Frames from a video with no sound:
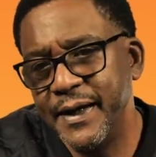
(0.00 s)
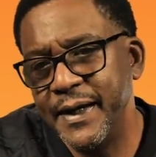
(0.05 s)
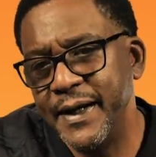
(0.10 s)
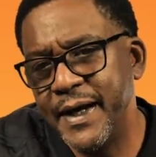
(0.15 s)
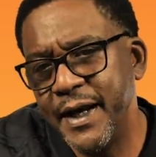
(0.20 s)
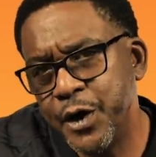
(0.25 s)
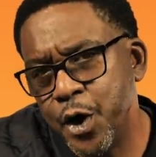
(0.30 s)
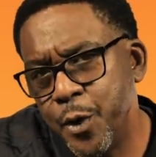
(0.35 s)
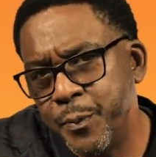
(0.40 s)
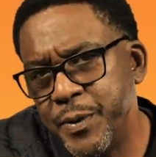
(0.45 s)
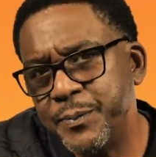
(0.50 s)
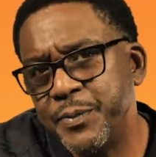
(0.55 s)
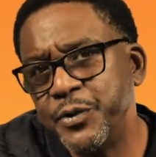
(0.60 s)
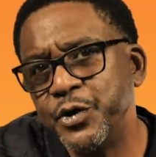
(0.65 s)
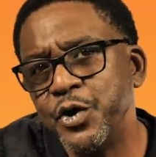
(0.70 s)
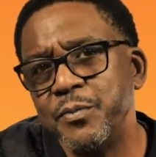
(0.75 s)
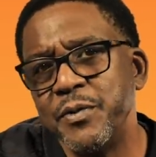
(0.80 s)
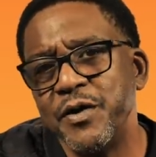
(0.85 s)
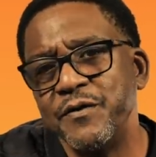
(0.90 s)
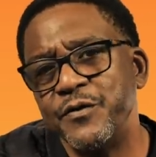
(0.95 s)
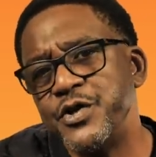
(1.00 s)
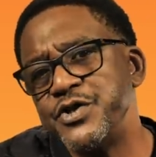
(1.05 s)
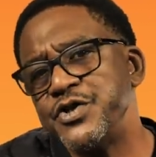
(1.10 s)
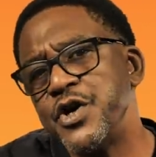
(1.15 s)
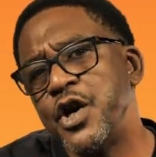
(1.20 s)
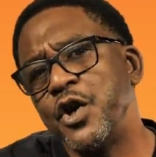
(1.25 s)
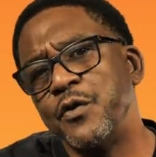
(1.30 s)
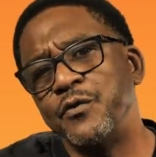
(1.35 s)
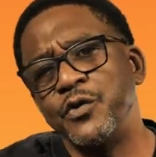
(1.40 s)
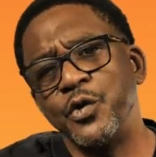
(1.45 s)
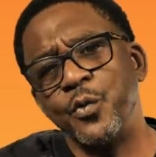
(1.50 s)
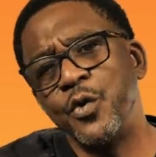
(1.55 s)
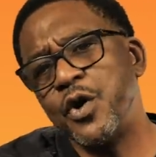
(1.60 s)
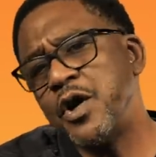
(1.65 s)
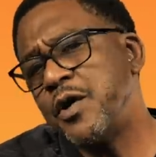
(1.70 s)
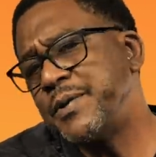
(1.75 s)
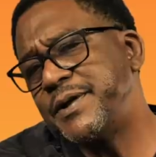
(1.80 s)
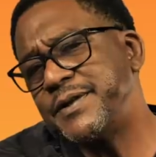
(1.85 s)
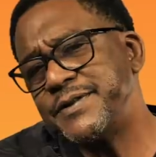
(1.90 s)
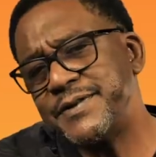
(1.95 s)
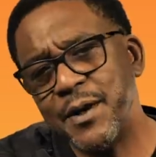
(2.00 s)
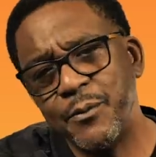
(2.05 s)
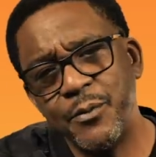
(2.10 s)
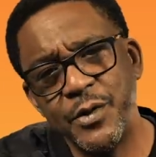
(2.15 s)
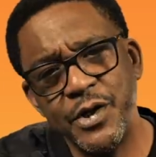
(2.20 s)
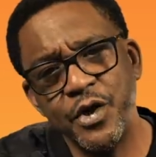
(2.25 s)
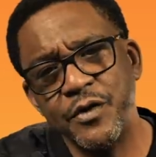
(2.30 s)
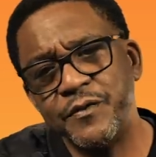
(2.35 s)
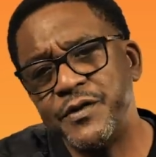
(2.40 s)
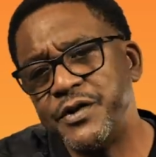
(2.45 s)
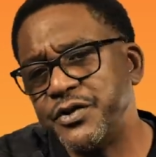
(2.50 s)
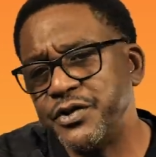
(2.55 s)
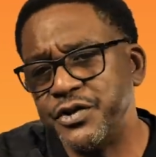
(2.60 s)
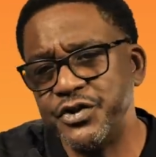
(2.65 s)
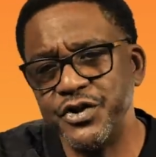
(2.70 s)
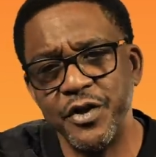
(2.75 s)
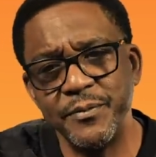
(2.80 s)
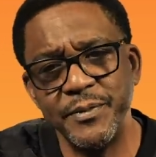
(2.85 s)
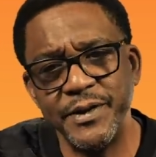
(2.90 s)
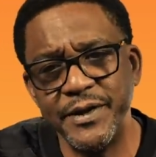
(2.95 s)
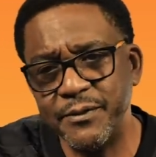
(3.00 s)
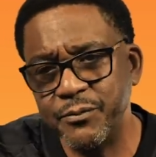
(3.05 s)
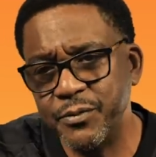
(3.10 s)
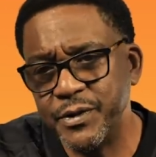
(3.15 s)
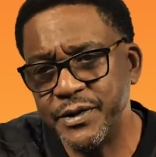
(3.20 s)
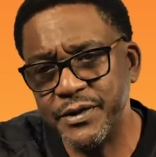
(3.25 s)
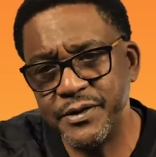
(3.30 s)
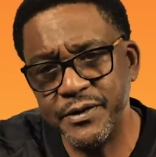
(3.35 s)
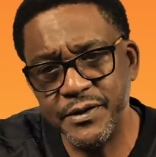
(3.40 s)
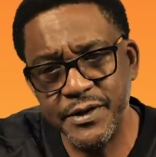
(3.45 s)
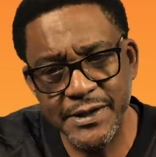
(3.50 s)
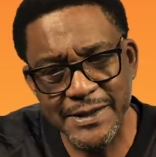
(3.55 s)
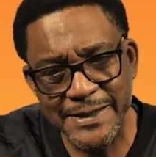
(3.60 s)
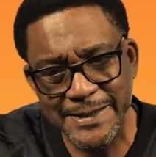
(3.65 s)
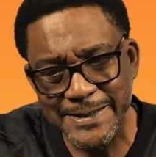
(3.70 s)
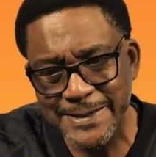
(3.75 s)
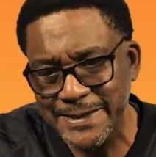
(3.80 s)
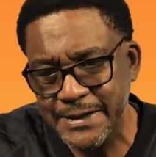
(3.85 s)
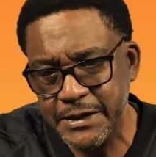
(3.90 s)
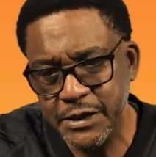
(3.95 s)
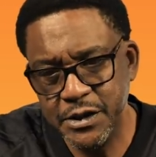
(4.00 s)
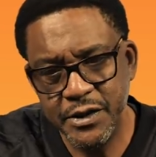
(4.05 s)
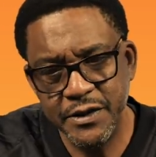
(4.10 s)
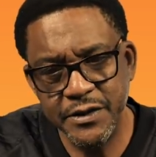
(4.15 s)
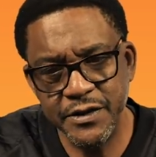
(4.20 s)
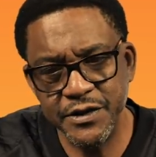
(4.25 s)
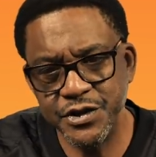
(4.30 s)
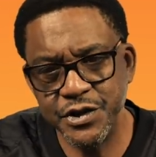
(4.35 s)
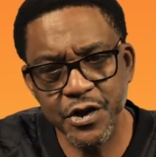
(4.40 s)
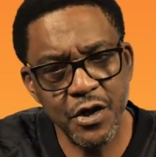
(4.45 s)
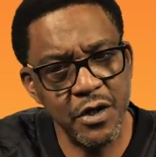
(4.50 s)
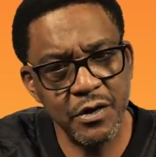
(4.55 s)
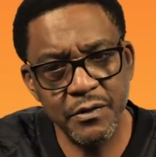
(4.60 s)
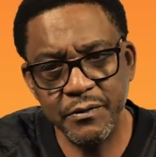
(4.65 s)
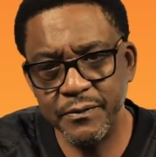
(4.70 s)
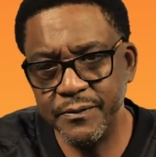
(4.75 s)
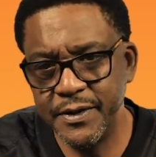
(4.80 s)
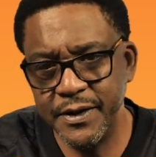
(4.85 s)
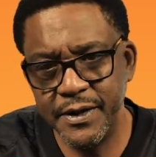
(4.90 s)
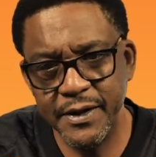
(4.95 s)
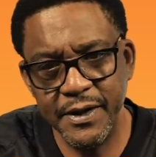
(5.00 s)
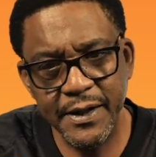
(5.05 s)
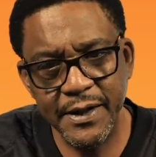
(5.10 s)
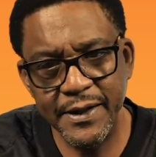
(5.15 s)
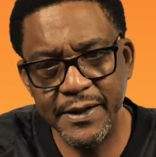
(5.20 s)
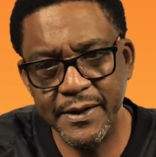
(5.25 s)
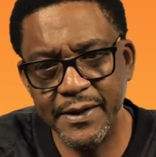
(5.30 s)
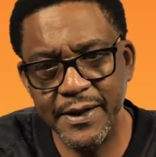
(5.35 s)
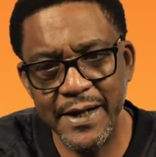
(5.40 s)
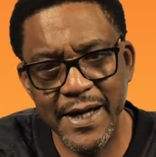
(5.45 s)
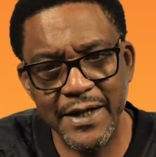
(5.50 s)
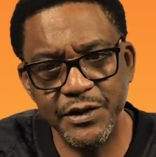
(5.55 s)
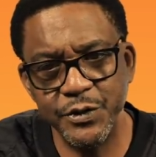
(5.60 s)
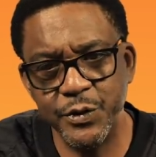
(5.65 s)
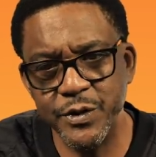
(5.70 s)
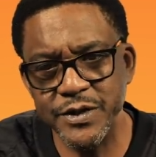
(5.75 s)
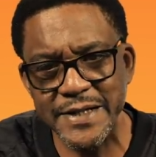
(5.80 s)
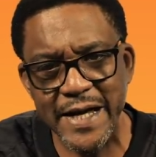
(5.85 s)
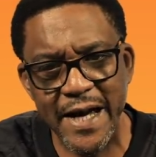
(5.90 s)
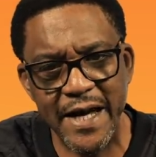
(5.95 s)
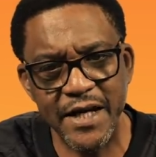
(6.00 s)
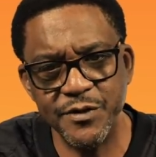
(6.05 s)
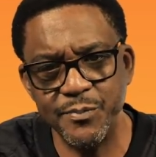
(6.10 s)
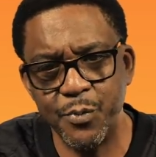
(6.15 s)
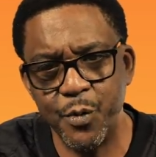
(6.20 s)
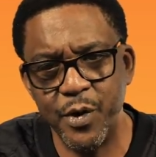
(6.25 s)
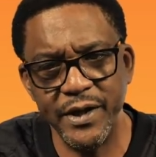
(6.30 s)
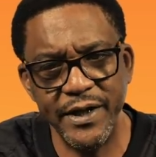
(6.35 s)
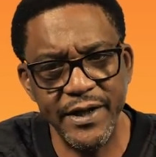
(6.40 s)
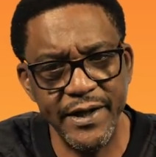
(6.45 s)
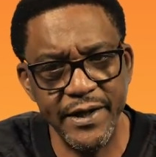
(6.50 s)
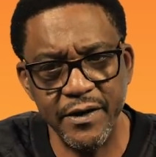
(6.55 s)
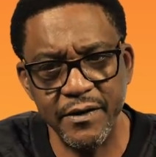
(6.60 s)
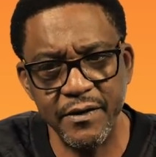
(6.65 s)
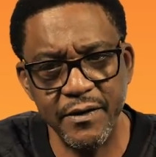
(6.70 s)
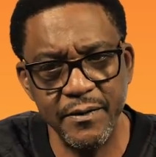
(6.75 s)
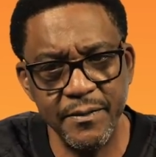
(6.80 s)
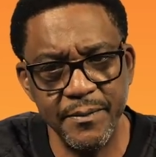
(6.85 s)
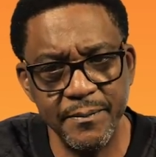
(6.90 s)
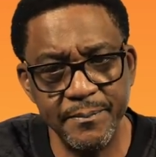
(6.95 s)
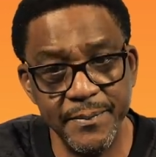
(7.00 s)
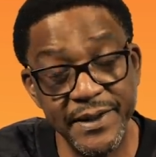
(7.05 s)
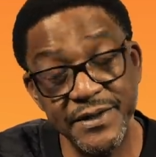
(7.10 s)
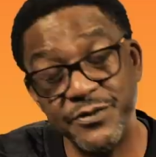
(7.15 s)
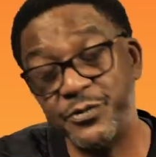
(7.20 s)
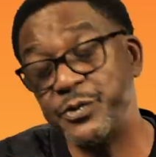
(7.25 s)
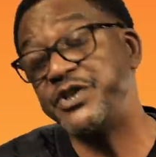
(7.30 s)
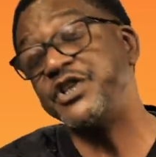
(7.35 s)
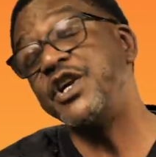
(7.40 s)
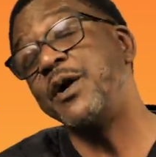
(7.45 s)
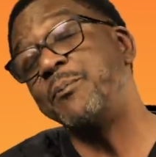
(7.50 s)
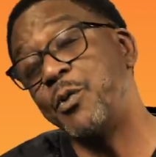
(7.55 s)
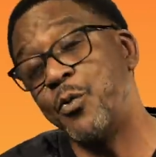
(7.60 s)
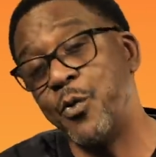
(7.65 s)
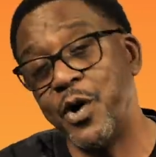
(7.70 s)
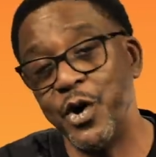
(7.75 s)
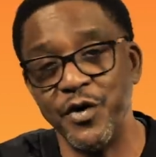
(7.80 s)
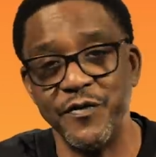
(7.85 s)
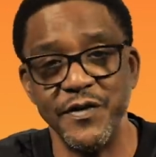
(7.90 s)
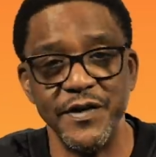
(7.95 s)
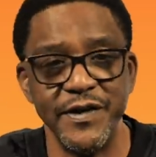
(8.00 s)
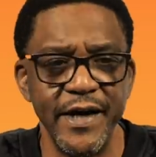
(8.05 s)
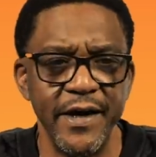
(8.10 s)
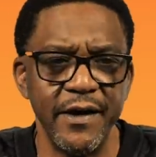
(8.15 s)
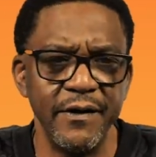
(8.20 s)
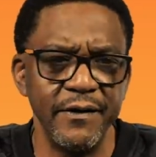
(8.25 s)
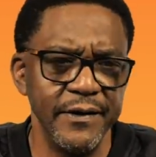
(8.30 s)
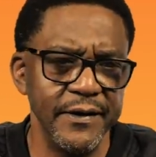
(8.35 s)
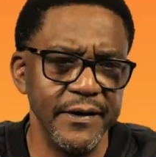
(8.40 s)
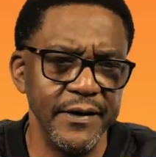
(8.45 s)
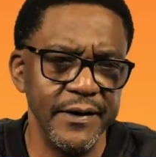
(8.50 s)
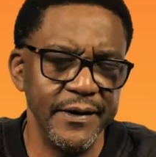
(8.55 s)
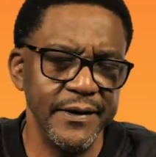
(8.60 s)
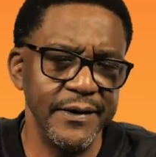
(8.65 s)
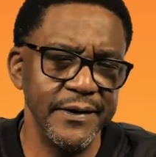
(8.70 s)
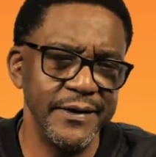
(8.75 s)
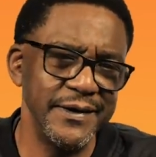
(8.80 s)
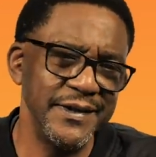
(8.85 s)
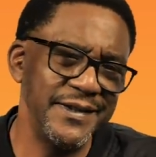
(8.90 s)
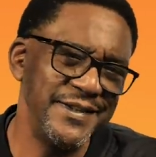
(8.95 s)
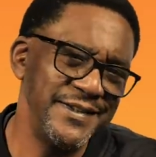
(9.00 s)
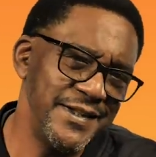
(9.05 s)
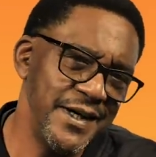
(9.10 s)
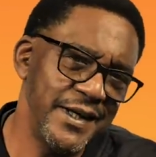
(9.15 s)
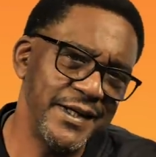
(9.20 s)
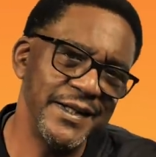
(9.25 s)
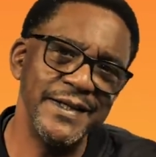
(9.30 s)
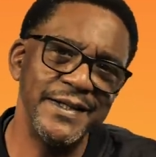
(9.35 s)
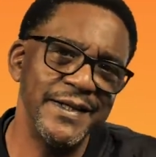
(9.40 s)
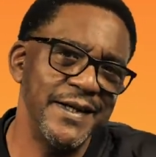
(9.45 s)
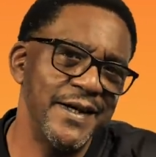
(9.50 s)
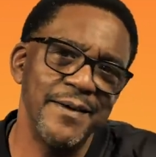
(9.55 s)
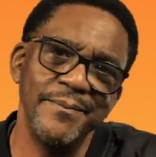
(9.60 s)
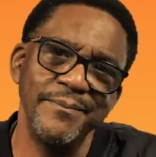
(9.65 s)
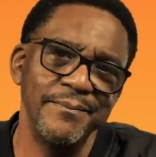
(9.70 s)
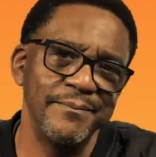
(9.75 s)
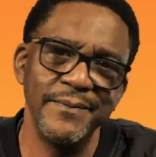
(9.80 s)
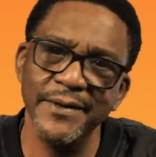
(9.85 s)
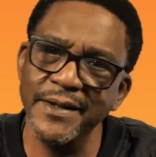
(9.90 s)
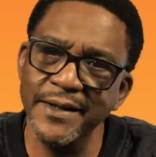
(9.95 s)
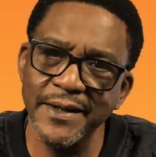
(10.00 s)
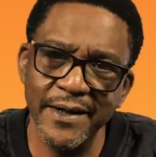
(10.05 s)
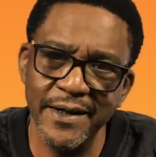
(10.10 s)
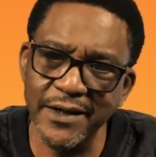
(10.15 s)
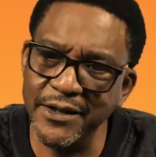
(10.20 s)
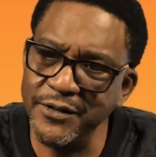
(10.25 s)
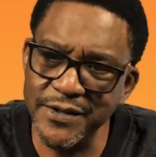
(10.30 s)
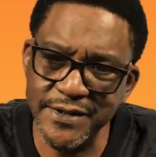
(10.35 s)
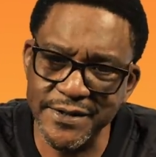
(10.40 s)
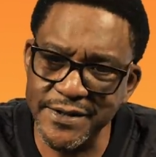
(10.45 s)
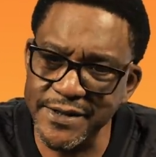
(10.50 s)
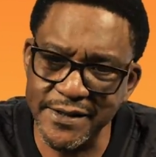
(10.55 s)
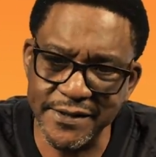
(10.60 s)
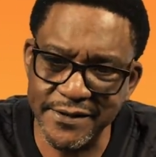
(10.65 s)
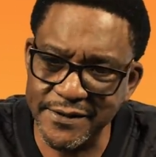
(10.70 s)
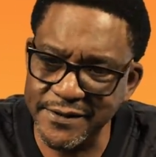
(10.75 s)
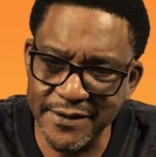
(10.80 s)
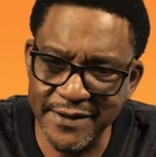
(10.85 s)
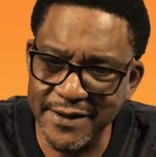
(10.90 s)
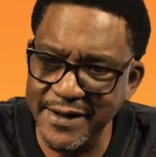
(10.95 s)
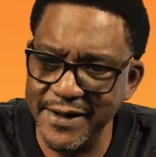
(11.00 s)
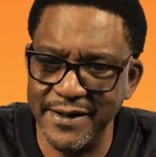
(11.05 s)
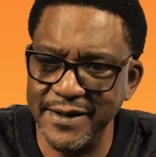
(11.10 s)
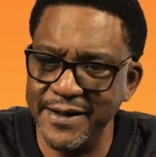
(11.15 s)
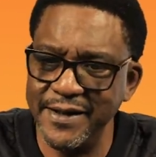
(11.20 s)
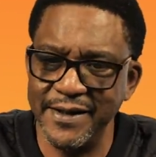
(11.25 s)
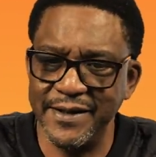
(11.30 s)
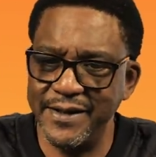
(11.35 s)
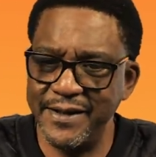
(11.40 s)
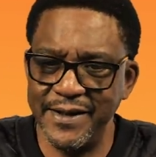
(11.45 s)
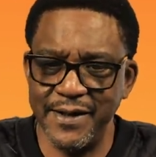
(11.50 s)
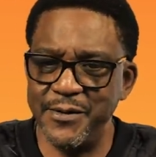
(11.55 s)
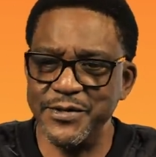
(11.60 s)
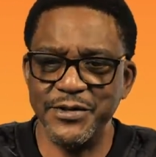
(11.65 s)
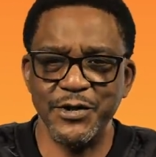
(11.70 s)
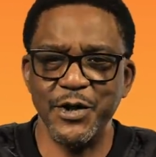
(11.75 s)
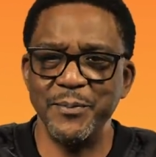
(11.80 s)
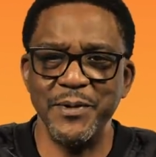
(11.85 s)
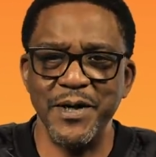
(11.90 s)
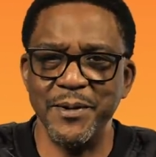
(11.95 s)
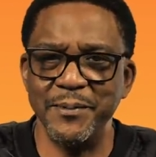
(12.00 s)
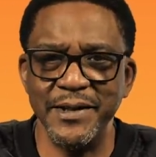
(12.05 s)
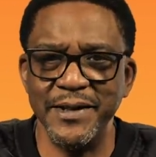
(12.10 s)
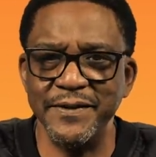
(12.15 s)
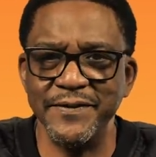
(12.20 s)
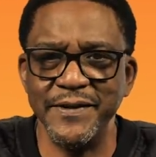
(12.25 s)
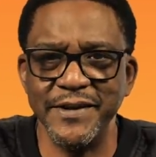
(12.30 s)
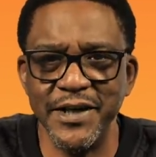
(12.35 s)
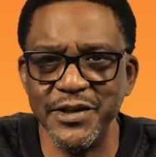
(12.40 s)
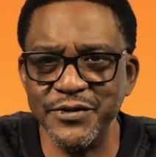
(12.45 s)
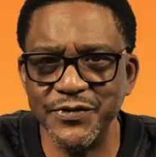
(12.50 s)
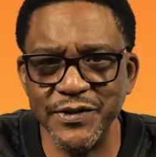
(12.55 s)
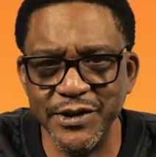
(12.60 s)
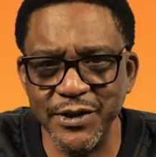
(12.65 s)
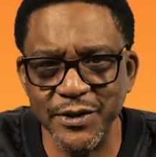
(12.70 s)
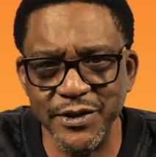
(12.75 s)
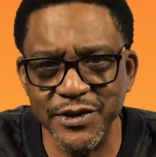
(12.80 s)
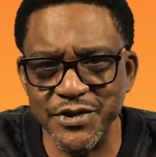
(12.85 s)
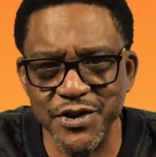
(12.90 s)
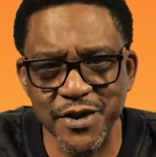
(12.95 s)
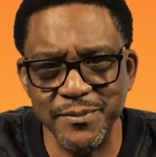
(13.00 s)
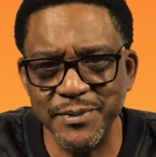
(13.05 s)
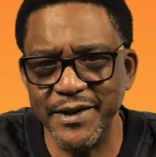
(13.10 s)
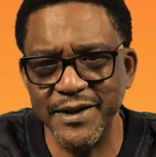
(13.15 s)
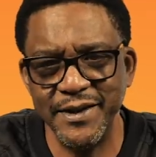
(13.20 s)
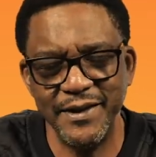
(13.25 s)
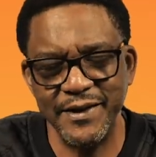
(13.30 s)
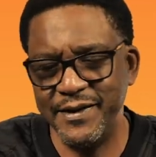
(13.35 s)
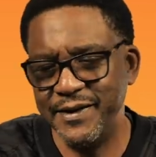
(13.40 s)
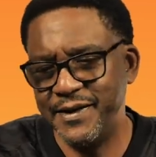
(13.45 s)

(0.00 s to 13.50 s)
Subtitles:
And I know people know my voice all over the world because I went over to Germany when the song got to its highest point here, but it was number one over there. And Yuck and Numb and Chris Hicks, they wasn't going to be able to leave the country to go to Germany.